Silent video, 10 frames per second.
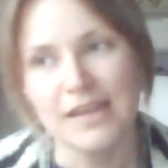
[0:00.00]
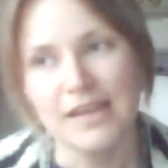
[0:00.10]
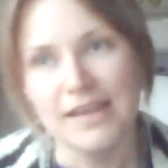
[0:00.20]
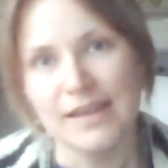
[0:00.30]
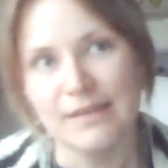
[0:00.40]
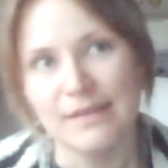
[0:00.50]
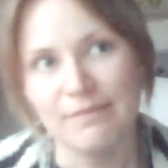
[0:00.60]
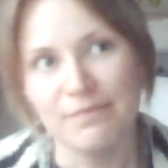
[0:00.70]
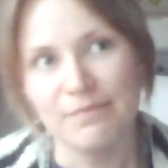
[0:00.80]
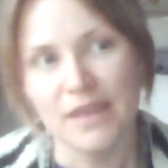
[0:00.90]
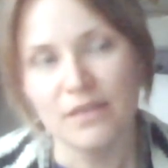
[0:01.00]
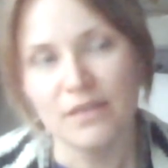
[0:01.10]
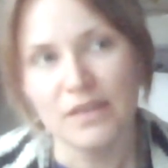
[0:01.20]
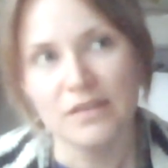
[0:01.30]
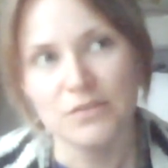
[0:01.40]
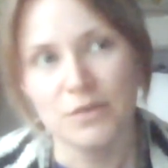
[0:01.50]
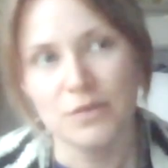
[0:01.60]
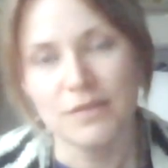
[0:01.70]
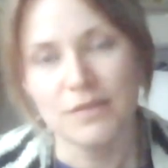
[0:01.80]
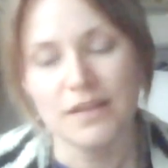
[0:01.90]
I think as women,
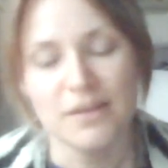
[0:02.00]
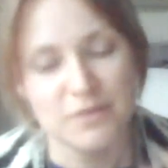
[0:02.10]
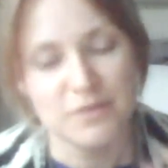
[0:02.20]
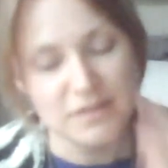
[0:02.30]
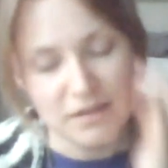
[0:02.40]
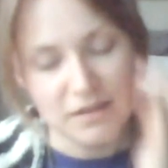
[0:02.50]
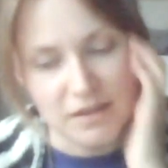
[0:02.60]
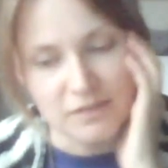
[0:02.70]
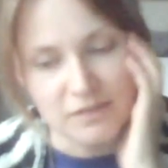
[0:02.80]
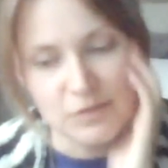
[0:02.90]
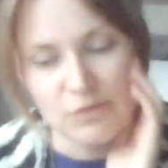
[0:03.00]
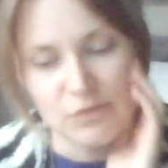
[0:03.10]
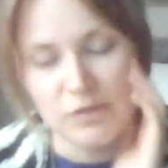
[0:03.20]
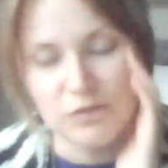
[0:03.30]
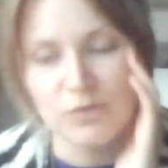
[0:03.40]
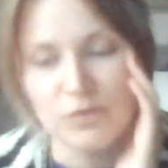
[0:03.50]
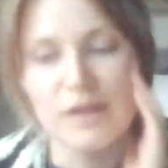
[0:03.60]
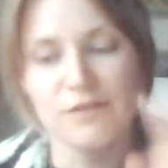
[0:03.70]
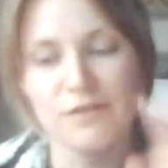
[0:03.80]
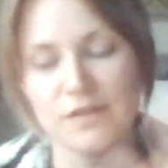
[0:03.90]
like I was saying last week, we do have
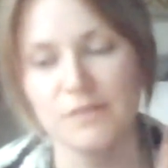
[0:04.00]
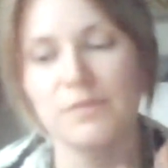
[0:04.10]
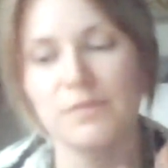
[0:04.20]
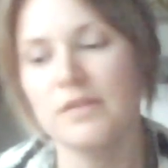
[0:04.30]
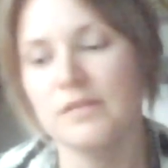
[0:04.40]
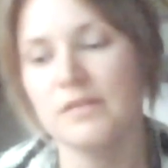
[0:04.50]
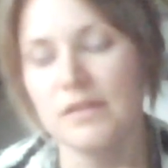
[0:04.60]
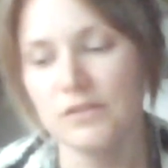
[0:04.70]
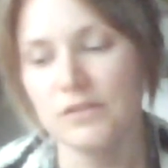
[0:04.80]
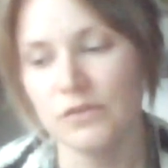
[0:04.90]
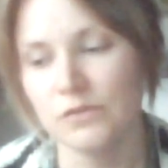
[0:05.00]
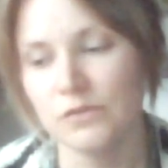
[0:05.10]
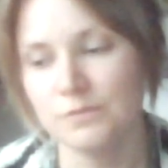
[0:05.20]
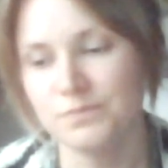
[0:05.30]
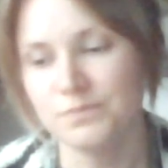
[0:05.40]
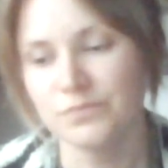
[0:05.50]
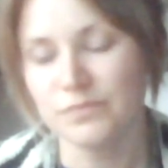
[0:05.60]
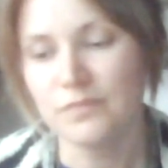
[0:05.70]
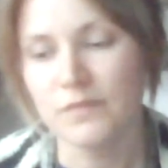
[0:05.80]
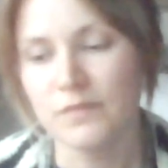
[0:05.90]
this ability to
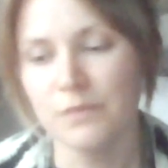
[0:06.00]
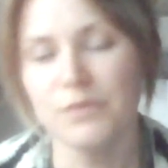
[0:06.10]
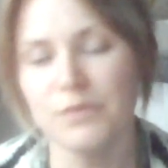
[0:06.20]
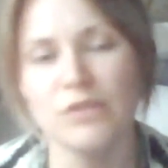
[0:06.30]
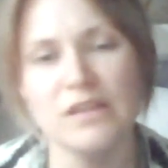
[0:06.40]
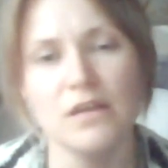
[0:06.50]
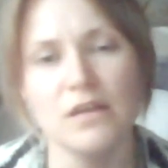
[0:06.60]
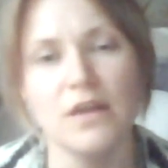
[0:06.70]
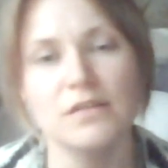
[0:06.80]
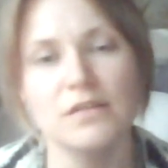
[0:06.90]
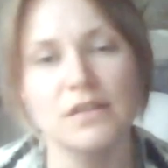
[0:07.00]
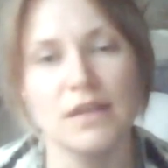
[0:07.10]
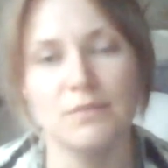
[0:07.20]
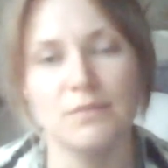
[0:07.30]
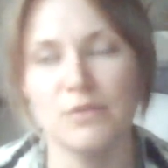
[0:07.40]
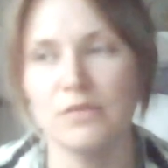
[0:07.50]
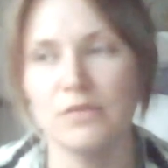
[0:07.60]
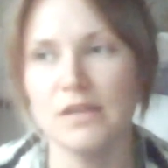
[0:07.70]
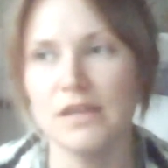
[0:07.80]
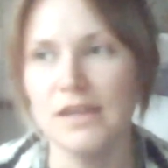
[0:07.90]
be really cutting and be really
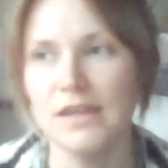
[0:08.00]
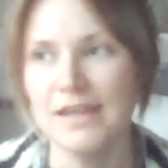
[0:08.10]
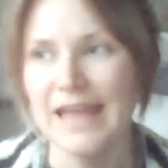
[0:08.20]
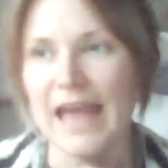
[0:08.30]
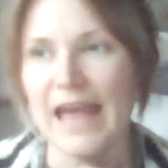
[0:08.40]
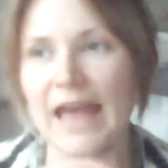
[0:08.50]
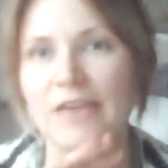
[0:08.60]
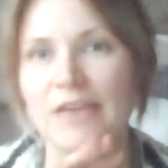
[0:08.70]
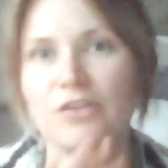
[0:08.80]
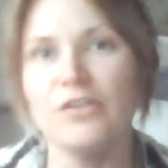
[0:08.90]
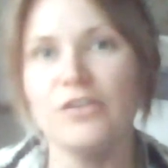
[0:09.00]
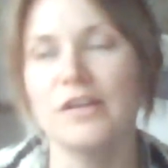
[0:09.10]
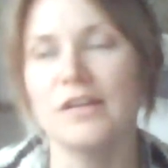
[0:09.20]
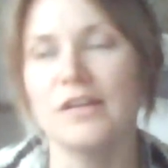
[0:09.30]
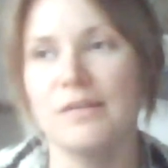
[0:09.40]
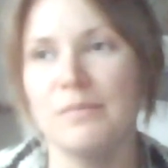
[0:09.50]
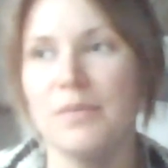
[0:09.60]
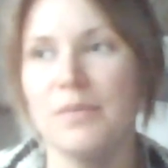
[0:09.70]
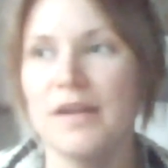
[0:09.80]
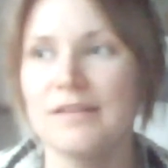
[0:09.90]
accurate,
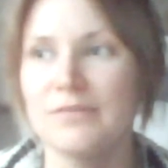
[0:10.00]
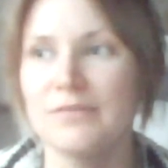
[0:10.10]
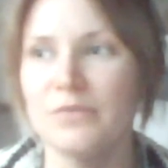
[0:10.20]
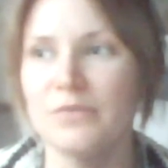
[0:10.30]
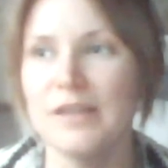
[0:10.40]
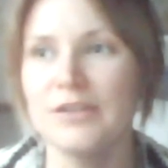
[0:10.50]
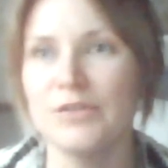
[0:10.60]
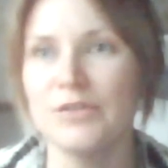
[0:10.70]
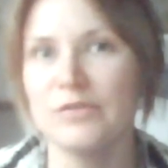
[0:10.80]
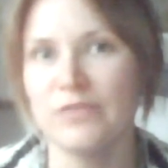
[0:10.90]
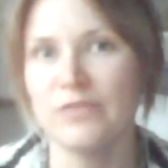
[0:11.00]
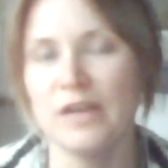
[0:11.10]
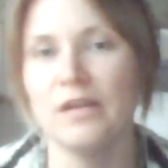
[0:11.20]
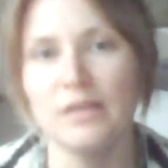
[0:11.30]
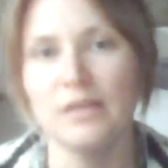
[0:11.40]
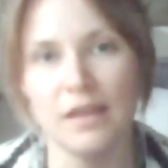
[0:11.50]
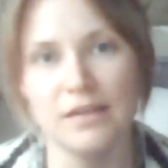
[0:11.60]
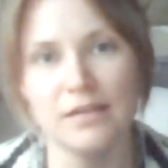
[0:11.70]
but we can do it very unkindly.